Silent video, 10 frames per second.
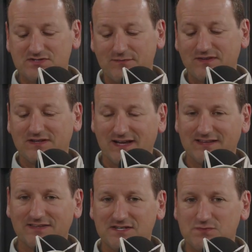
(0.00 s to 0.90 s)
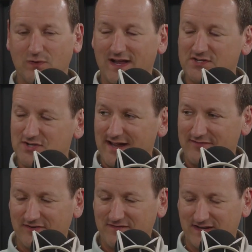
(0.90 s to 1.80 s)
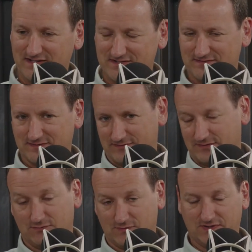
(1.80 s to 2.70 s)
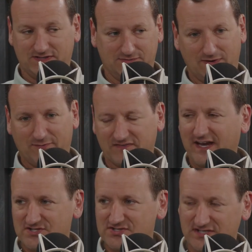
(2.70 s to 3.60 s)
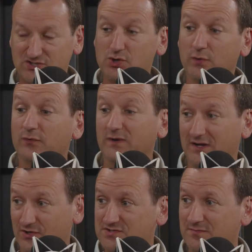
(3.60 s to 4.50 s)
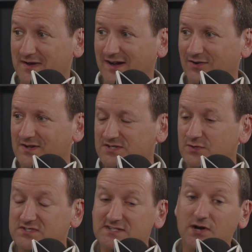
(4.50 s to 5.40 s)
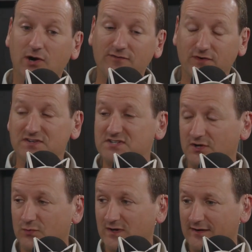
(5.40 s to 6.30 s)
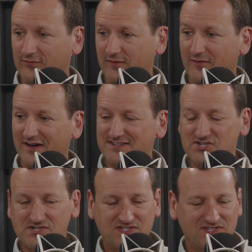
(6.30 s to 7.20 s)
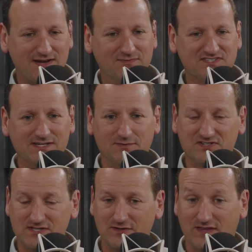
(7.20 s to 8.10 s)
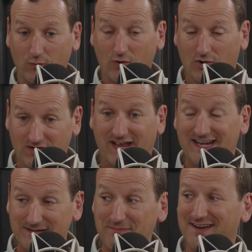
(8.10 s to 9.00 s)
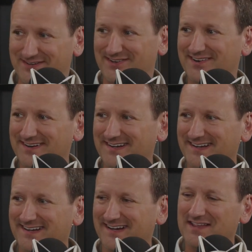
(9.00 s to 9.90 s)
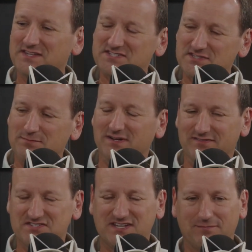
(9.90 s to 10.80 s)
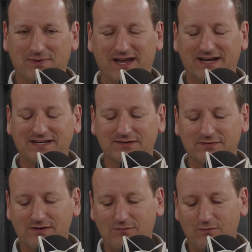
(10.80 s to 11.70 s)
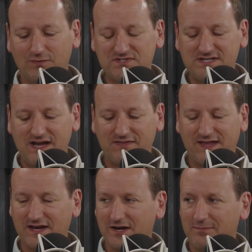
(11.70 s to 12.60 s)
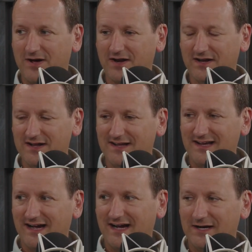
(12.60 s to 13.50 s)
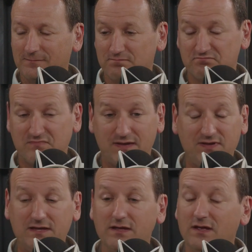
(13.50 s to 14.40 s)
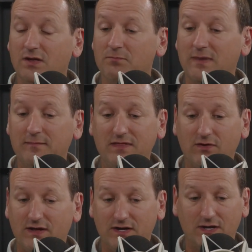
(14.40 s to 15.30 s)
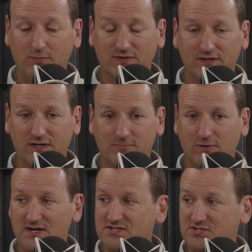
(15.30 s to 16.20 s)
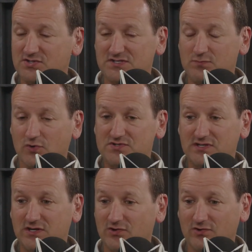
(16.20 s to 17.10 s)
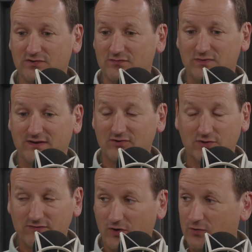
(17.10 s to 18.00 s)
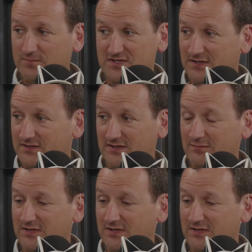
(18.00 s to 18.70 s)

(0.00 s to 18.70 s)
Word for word: something like this will actually have effect, uh, uh, really ramifications like two or three years from now. Okay. So it's it's hard for Intel to recover from it. It's just a shame to see it because they, they were getting better. Yeah. And this is a bit of a setback, and and we'll see how they end up on it. Uh, maybe maybe they'll end up with a, a, processor that's more secure than we ever could have hoped, and it